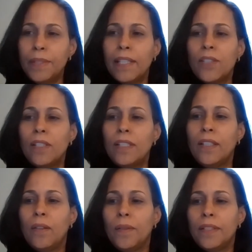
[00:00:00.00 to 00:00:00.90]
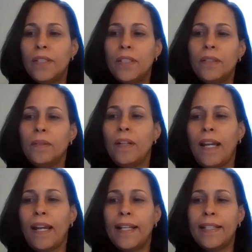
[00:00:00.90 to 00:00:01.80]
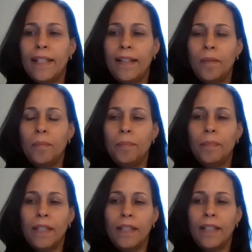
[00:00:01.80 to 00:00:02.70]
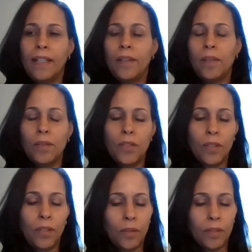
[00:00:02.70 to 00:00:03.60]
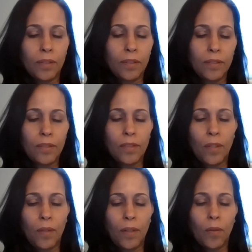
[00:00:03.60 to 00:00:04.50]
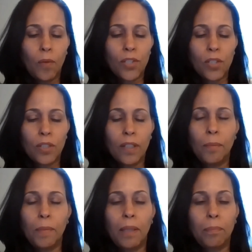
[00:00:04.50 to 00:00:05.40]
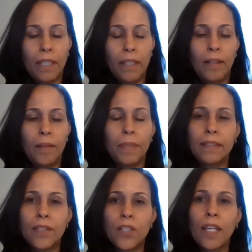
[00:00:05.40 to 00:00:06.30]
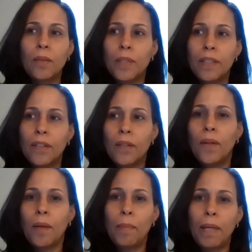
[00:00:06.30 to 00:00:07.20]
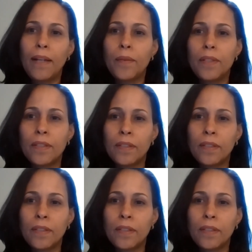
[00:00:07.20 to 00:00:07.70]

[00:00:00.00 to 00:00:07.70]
actually going to add, and I also saw a question come up in the chat window about,